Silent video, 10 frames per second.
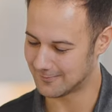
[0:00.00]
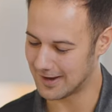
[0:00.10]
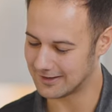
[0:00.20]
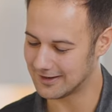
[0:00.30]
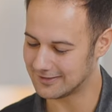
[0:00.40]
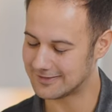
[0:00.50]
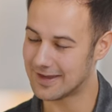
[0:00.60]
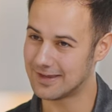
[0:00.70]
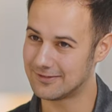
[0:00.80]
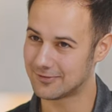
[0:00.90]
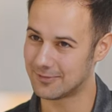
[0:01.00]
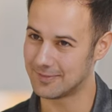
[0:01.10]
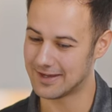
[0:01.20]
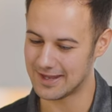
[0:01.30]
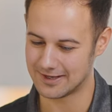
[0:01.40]
My gut said from the
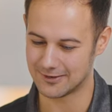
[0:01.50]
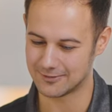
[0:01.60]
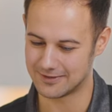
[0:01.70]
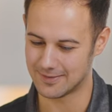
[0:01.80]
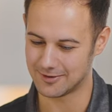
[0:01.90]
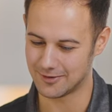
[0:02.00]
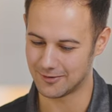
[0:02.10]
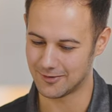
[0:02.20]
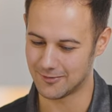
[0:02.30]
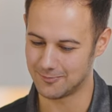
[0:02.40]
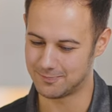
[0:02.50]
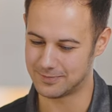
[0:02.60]
beginning it was Nebbiolo.